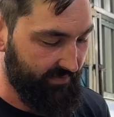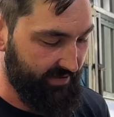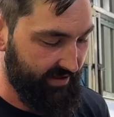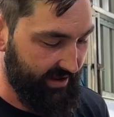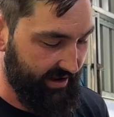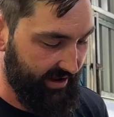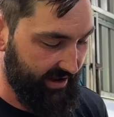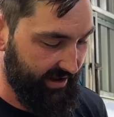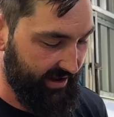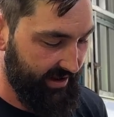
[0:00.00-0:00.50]

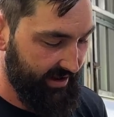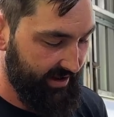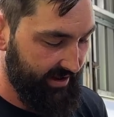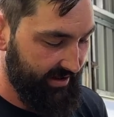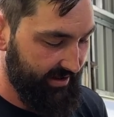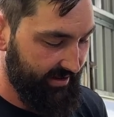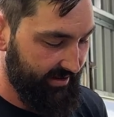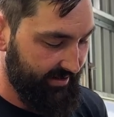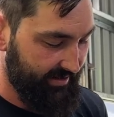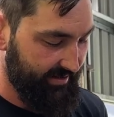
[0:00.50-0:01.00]
the
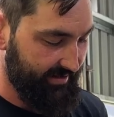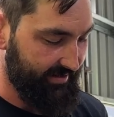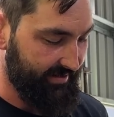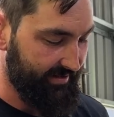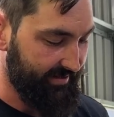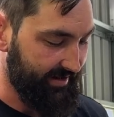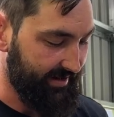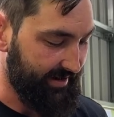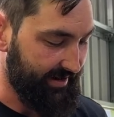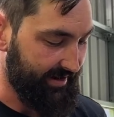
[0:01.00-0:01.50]

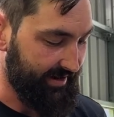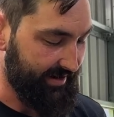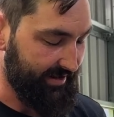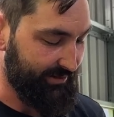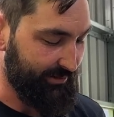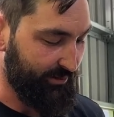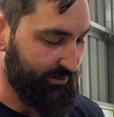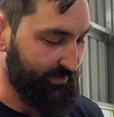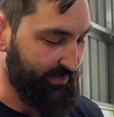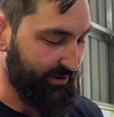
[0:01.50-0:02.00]

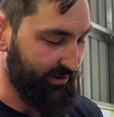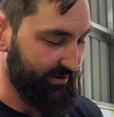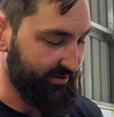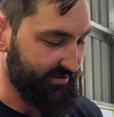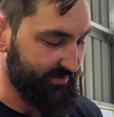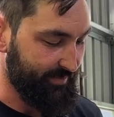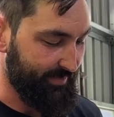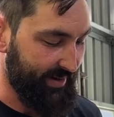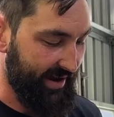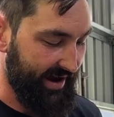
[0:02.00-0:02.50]

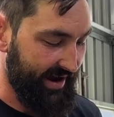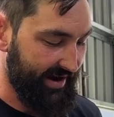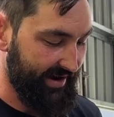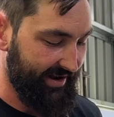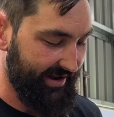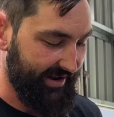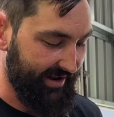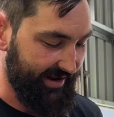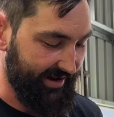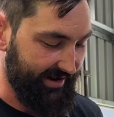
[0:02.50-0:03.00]
Thorburn's pad
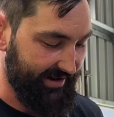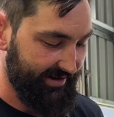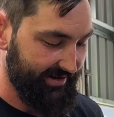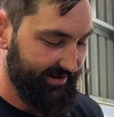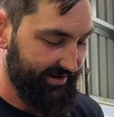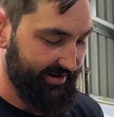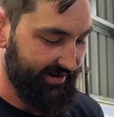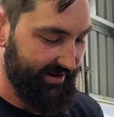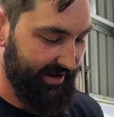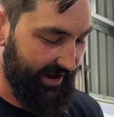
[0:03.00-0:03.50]
here
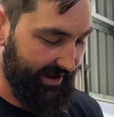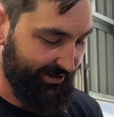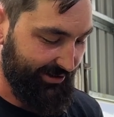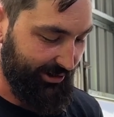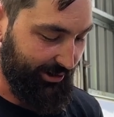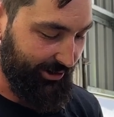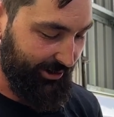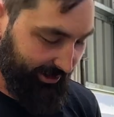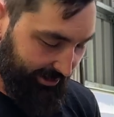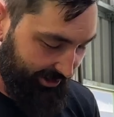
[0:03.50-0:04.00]
and
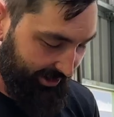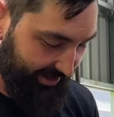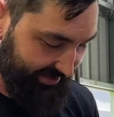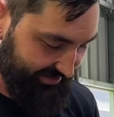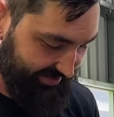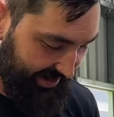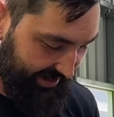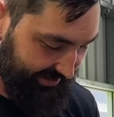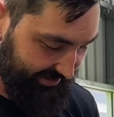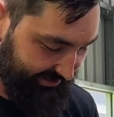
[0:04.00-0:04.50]
utilize
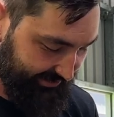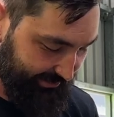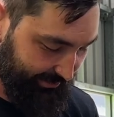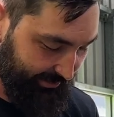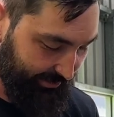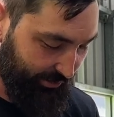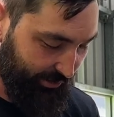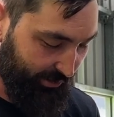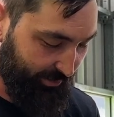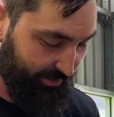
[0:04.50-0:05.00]
that to
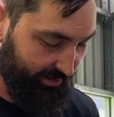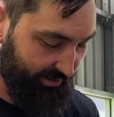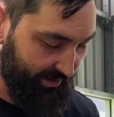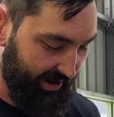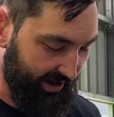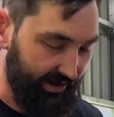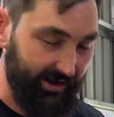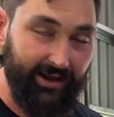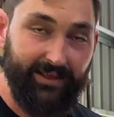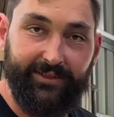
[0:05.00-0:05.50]

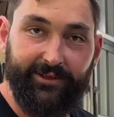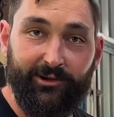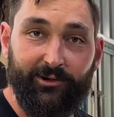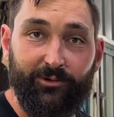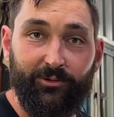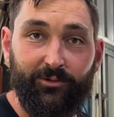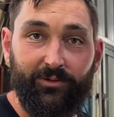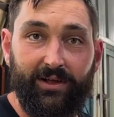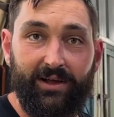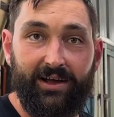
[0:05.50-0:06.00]
incorporate a
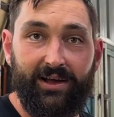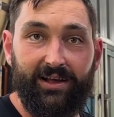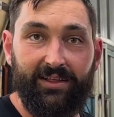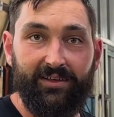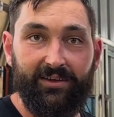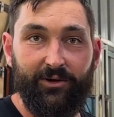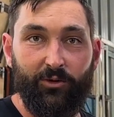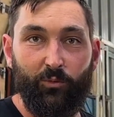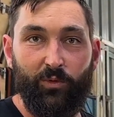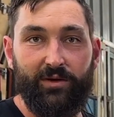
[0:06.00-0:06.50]
little
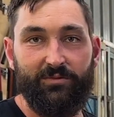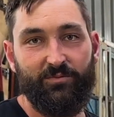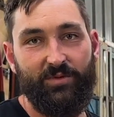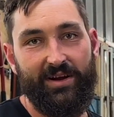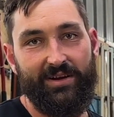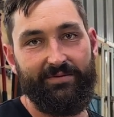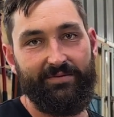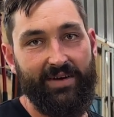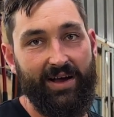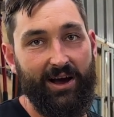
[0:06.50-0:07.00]
like a
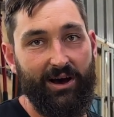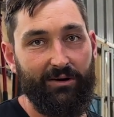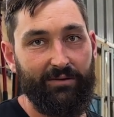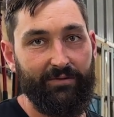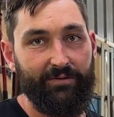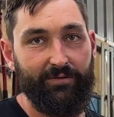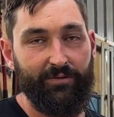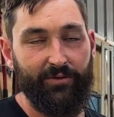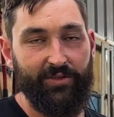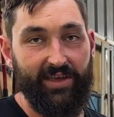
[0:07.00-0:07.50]
one-way valve
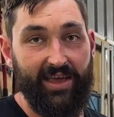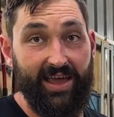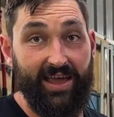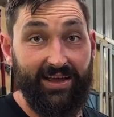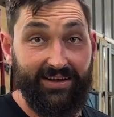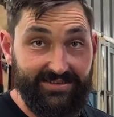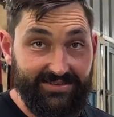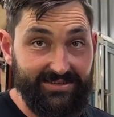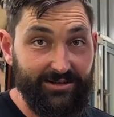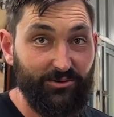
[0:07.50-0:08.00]
for the
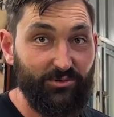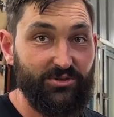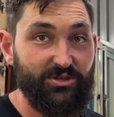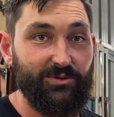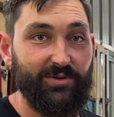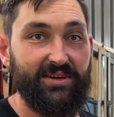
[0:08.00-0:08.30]
air still to